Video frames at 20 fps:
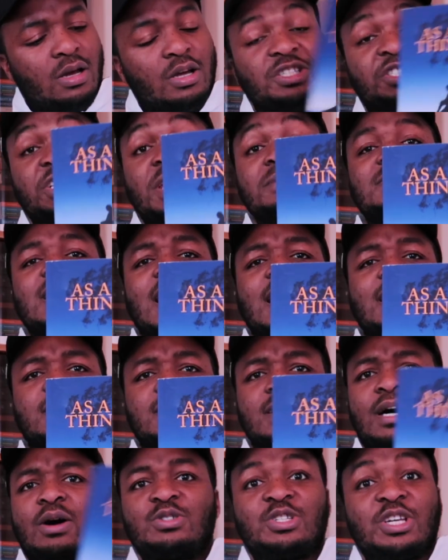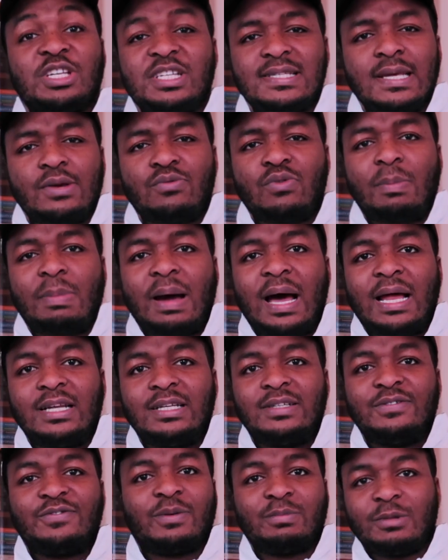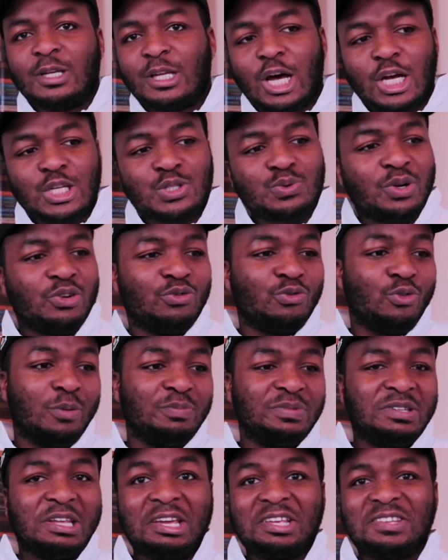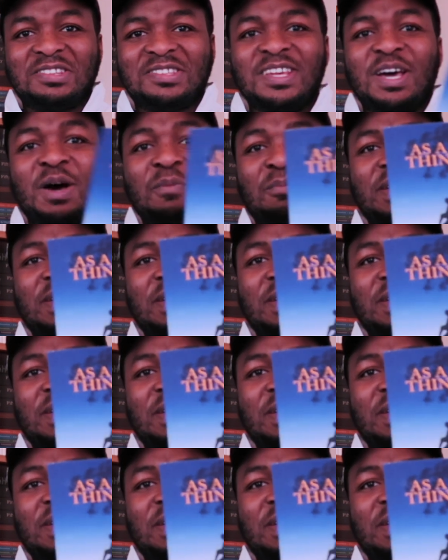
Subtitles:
James Allen. I was going to say Rob Allen from the last one, Rob Dix.